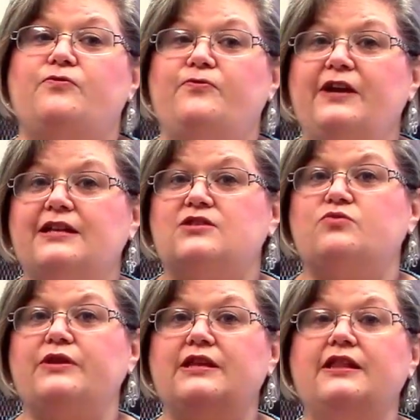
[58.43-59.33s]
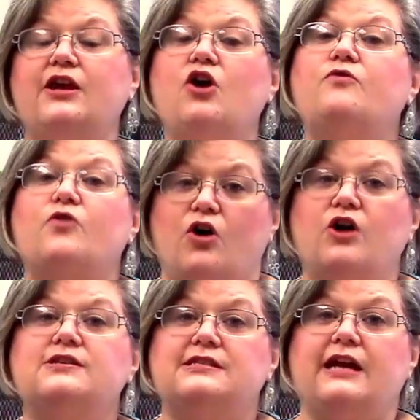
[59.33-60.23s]
fits within the
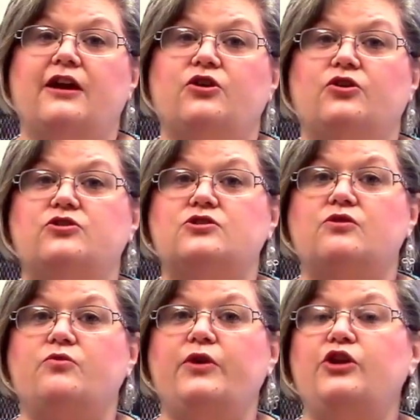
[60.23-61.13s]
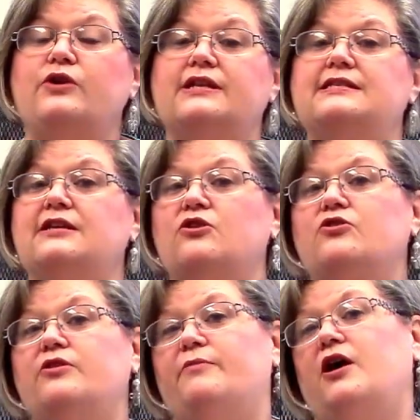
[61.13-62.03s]
overall standards when you consider
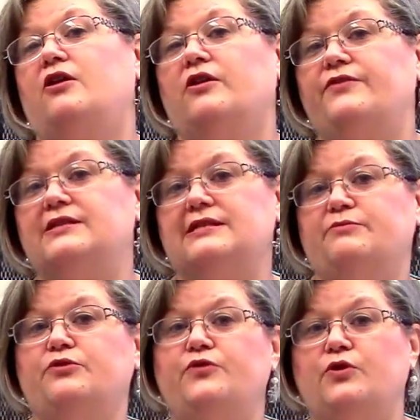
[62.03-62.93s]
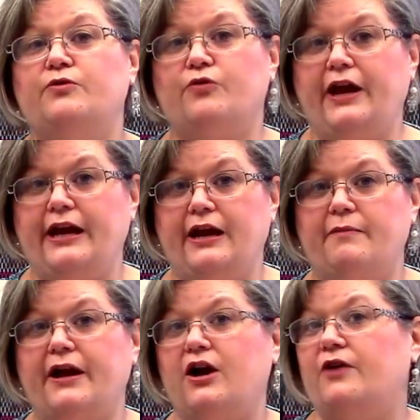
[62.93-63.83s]
the model of the simple view of reading
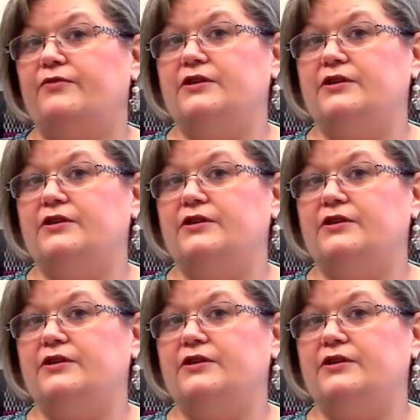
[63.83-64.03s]
by Goff